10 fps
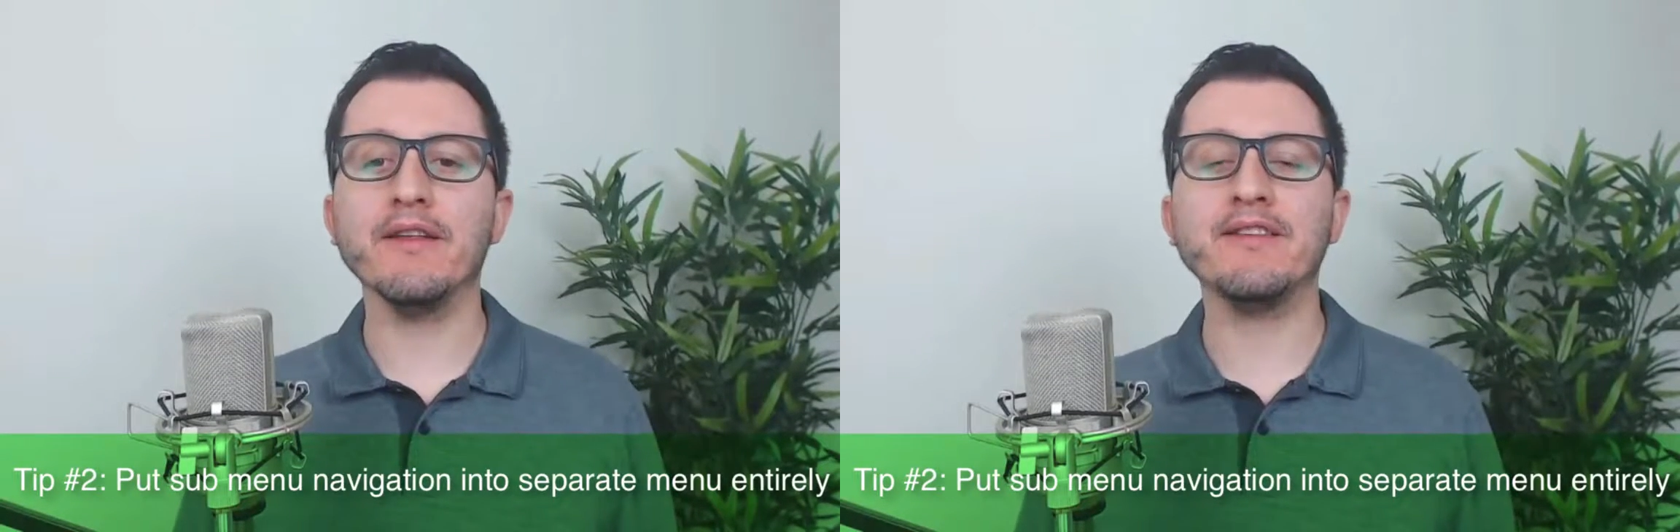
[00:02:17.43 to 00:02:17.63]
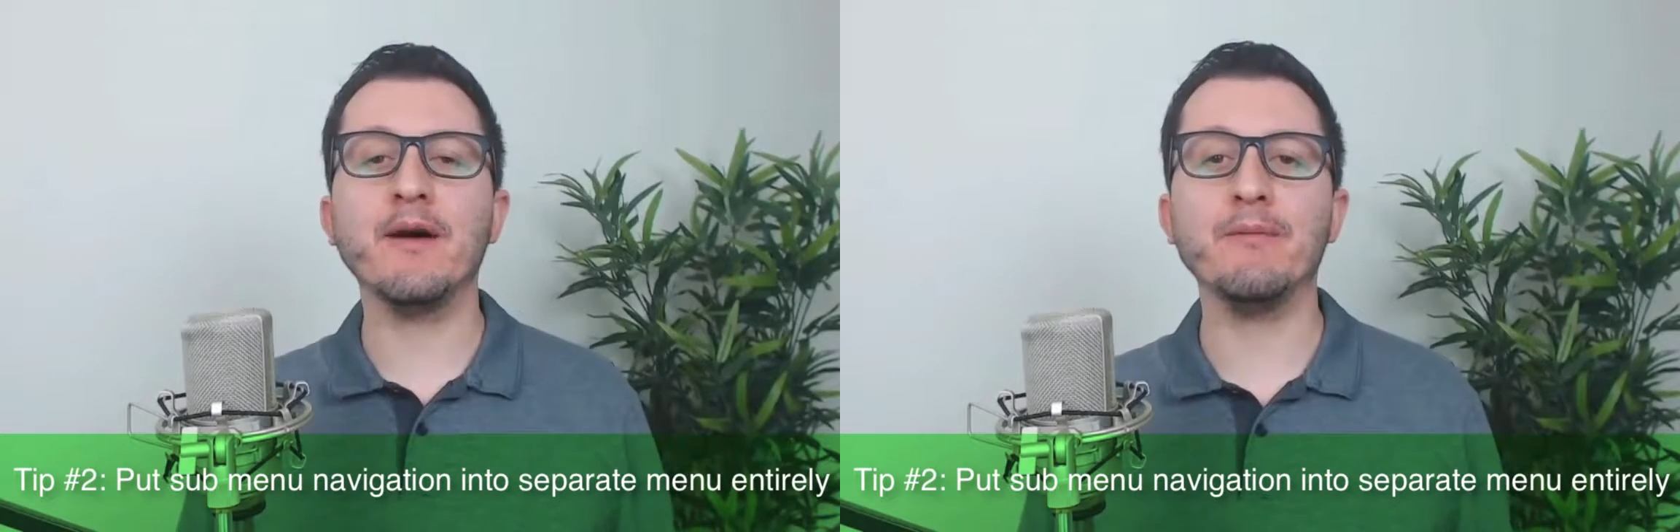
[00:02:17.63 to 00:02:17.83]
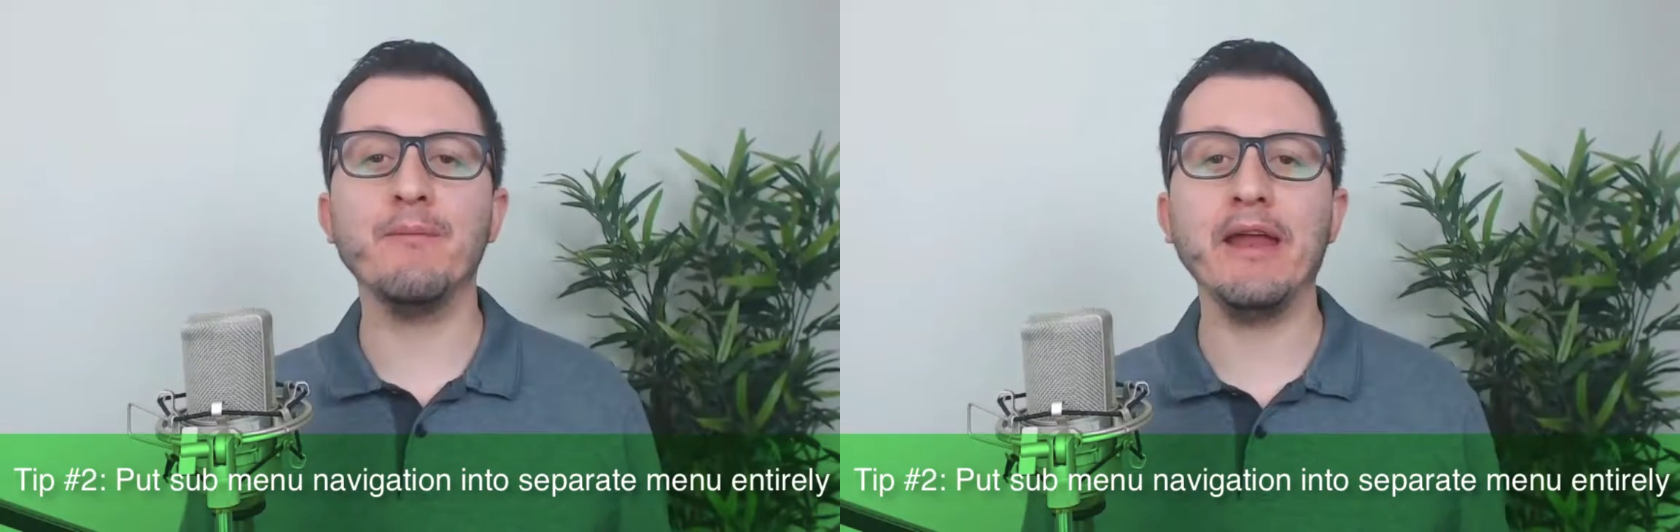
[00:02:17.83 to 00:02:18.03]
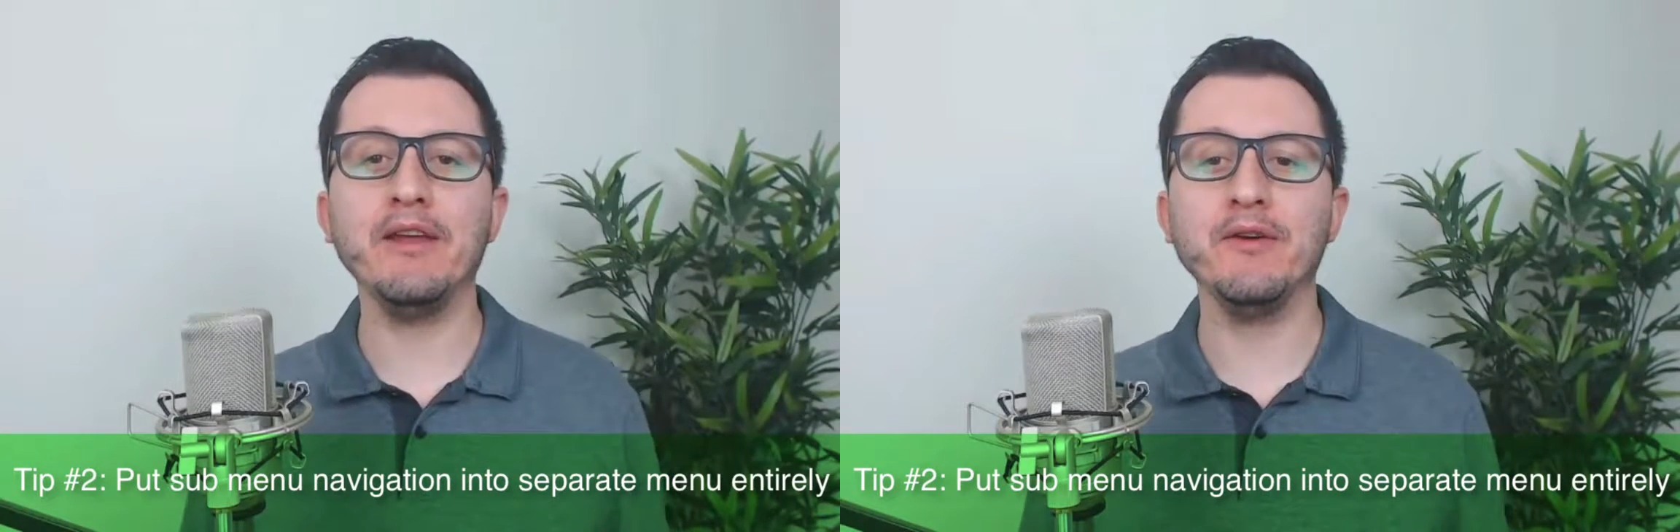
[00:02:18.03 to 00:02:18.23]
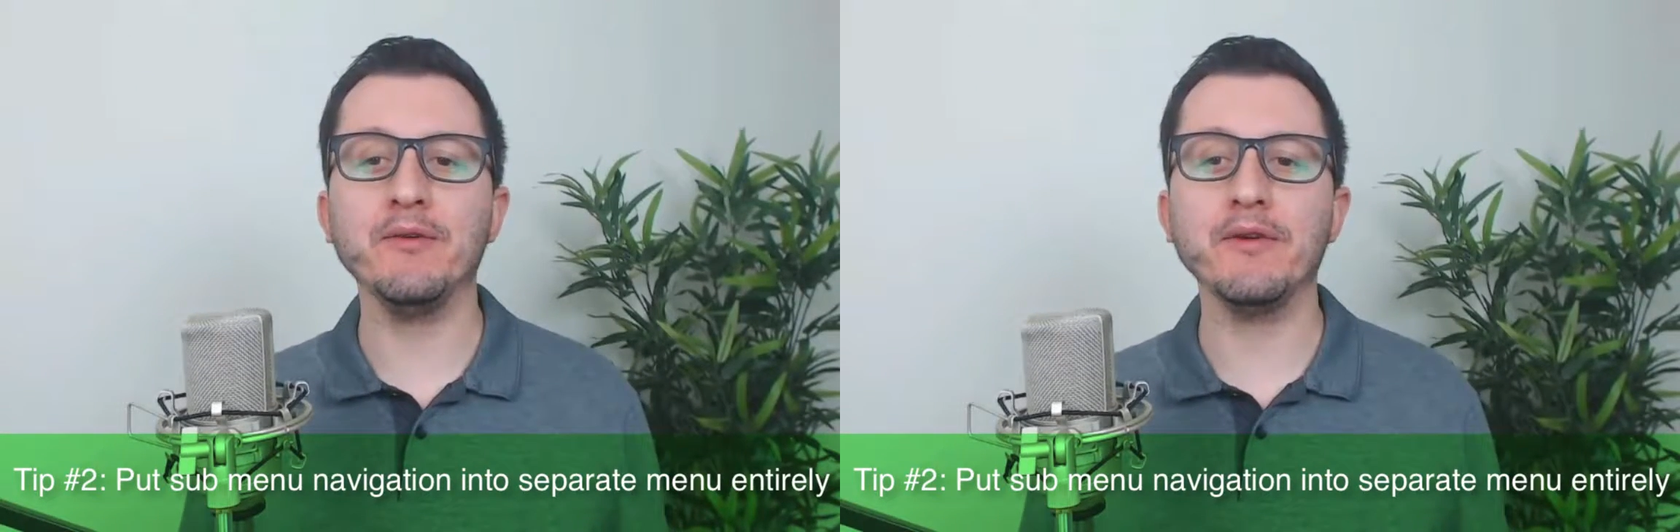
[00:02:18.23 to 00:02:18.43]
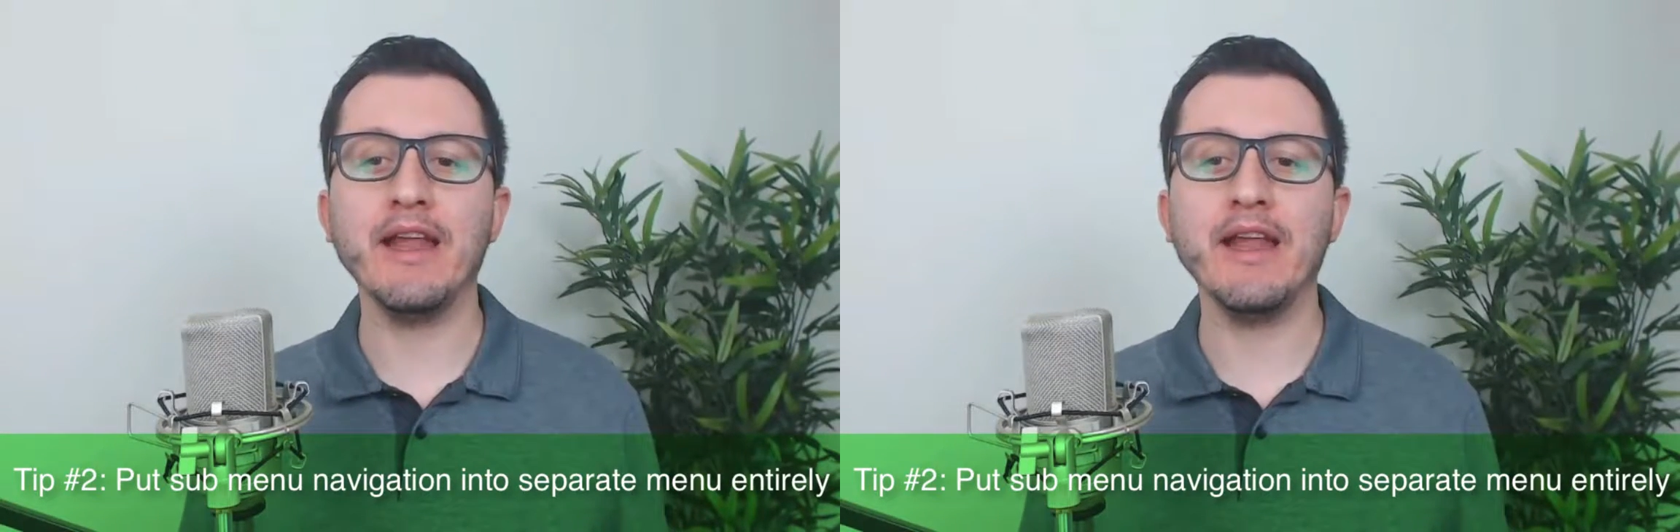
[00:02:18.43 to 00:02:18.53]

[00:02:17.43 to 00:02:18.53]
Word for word: sub menu